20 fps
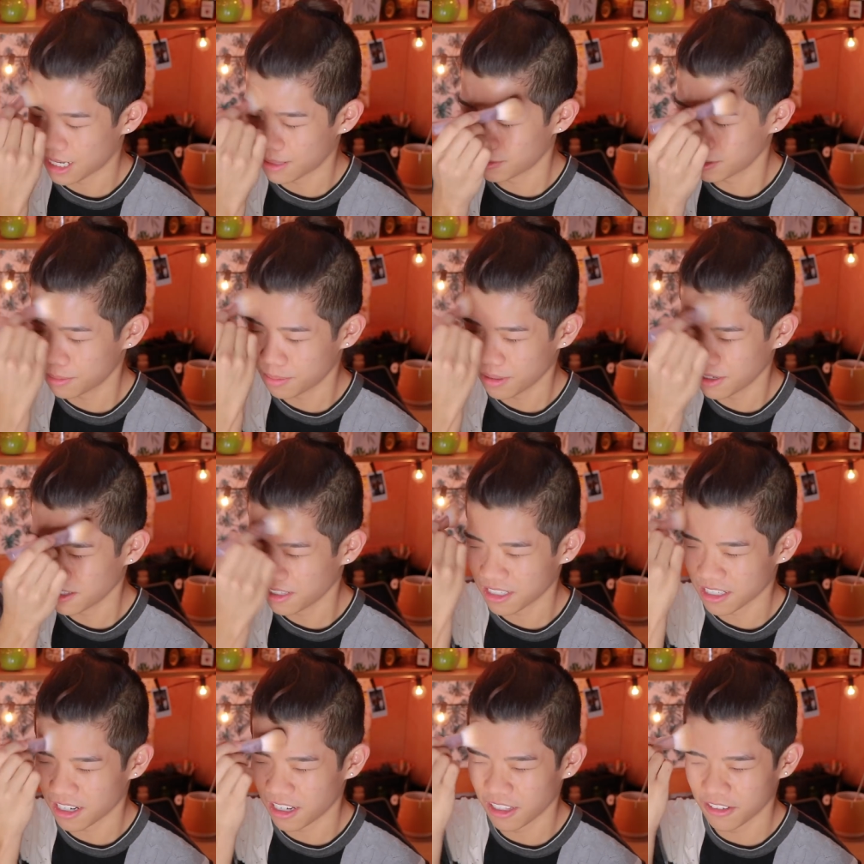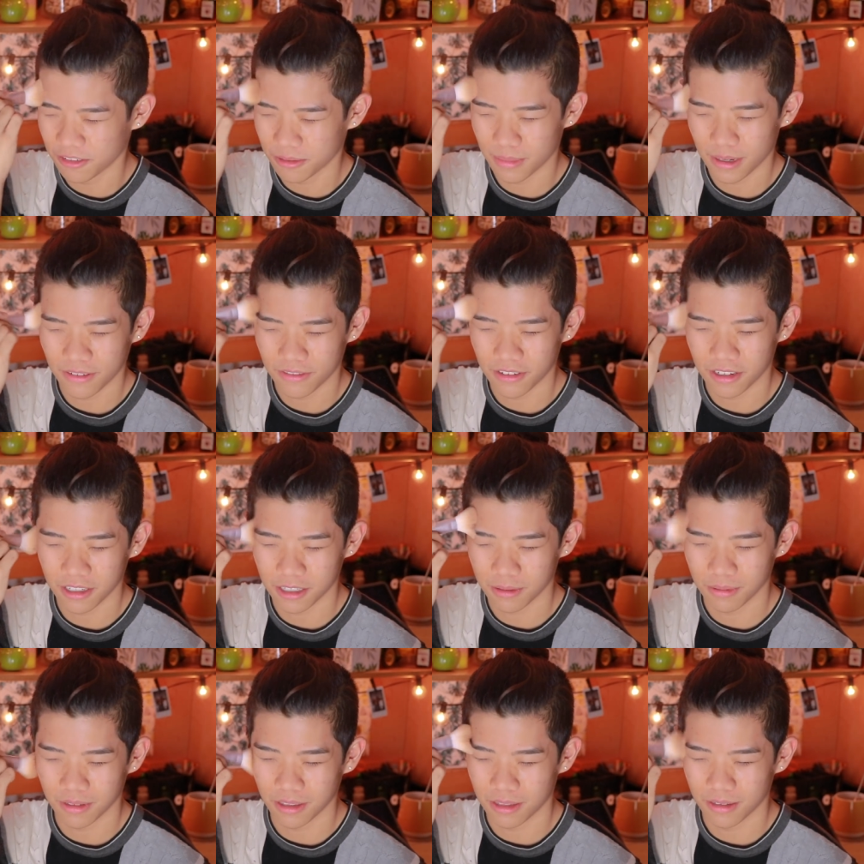And I'm just putting this all over my
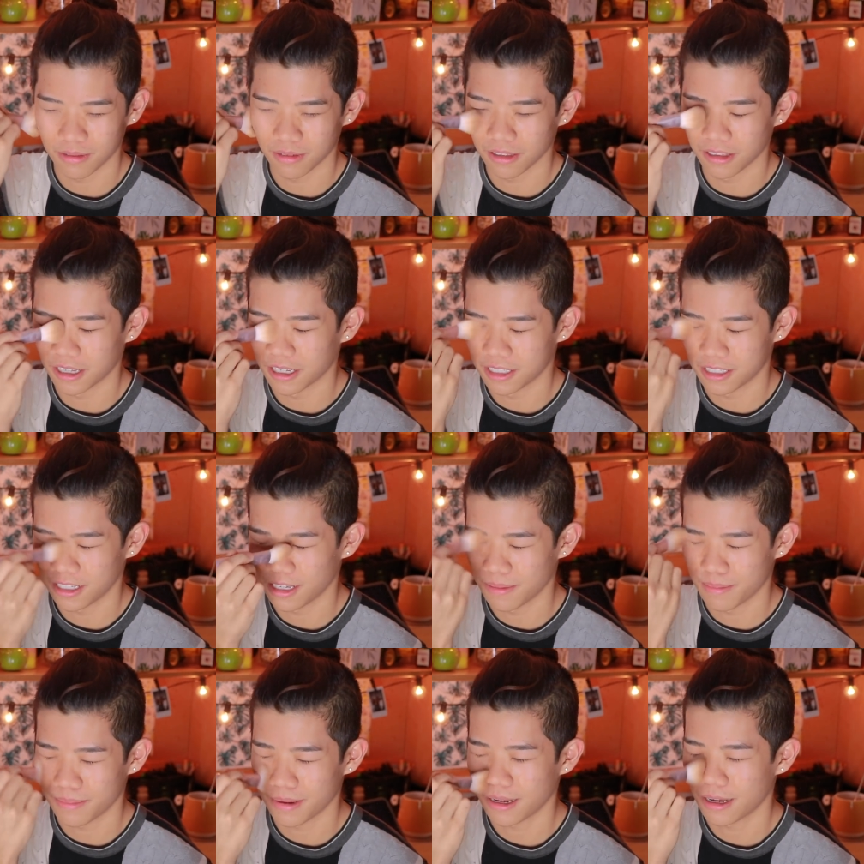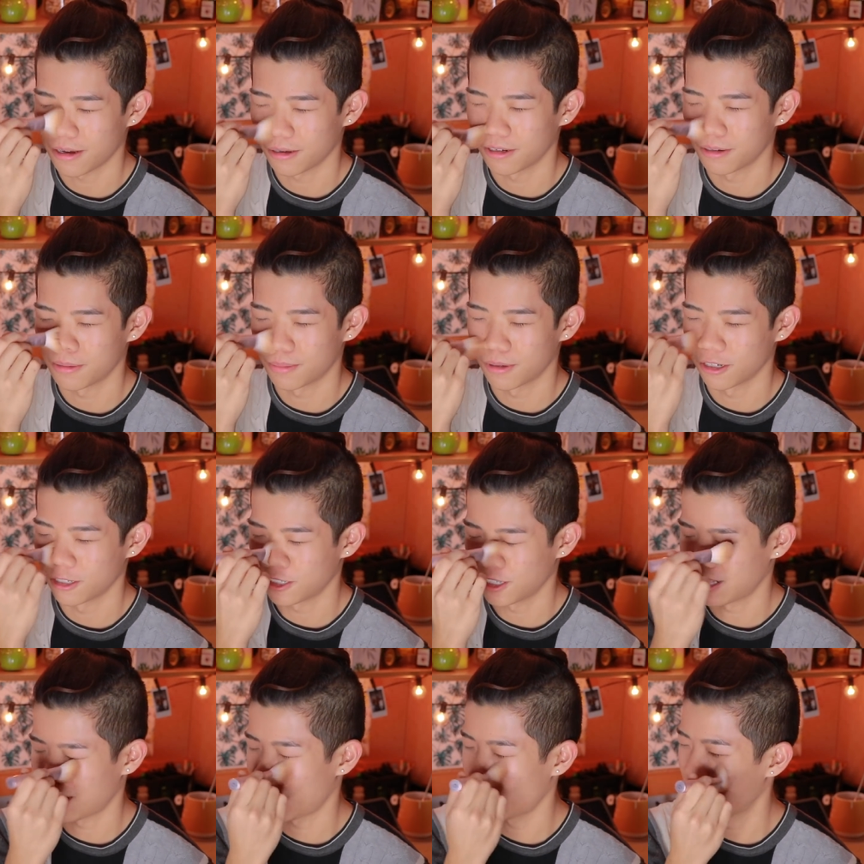face with the glossy powder brush
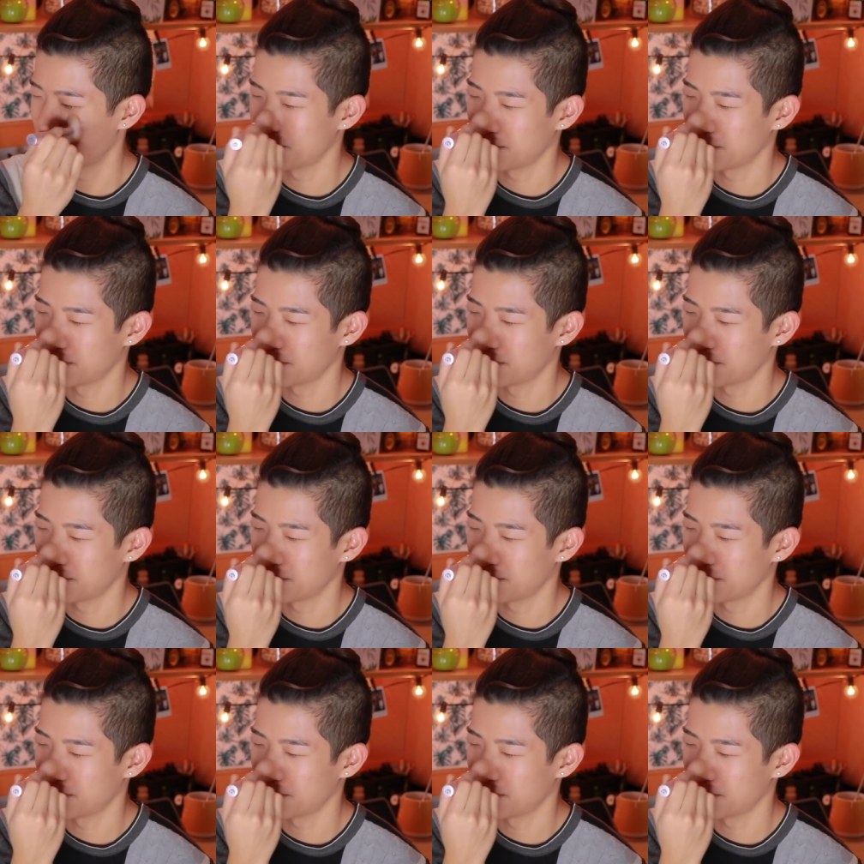that I